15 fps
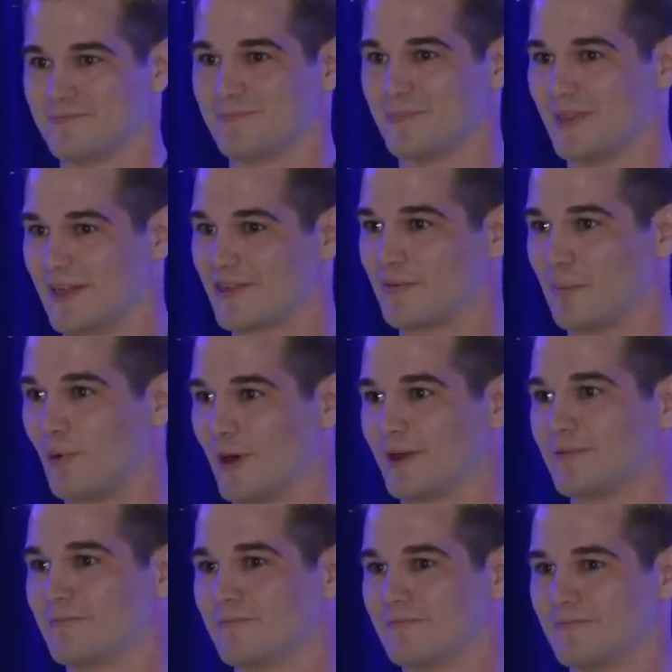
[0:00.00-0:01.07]
But that's the point.
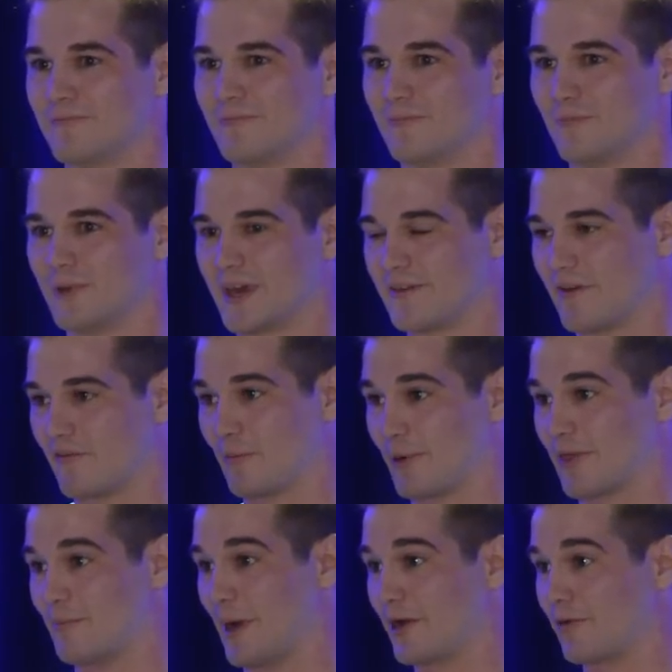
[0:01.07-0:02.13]
We give everybody
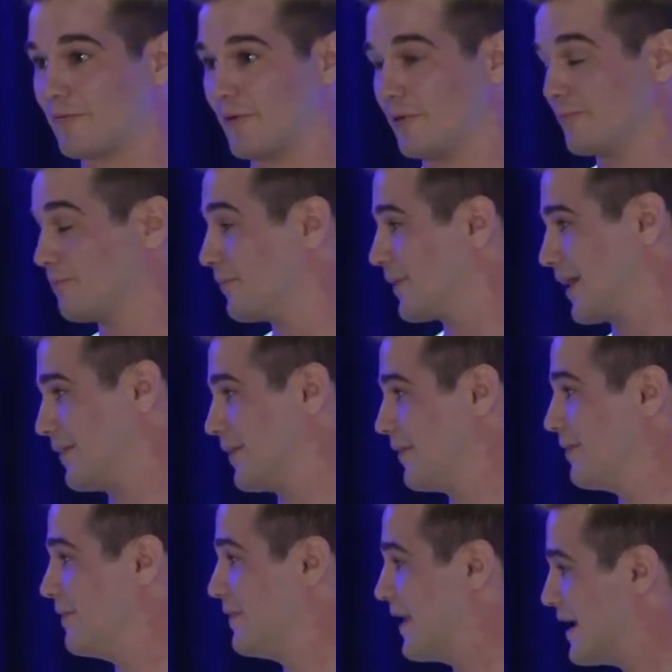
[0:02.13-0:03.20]
the microphone, and
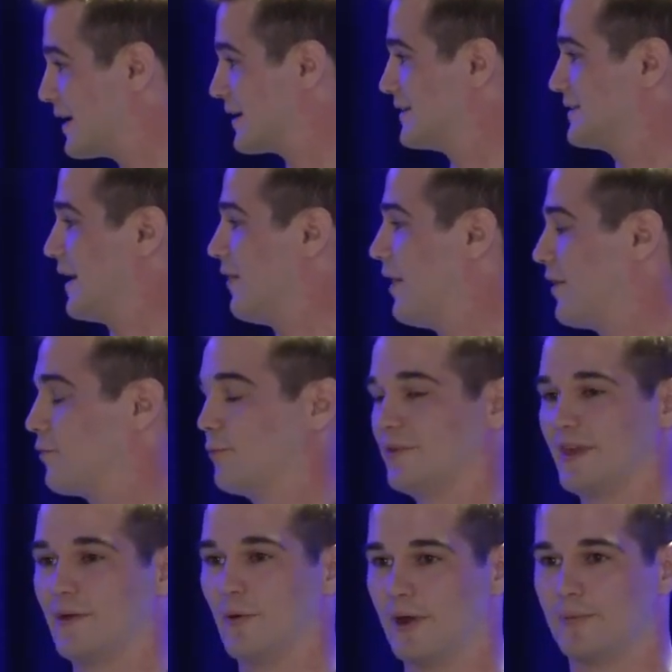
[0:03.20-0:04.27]
then they can tell us what
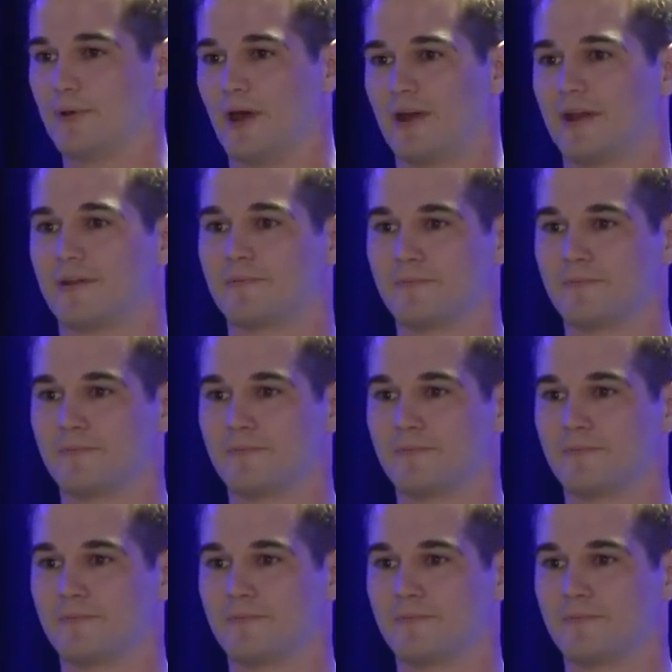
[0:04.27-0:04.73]
they want to put on it.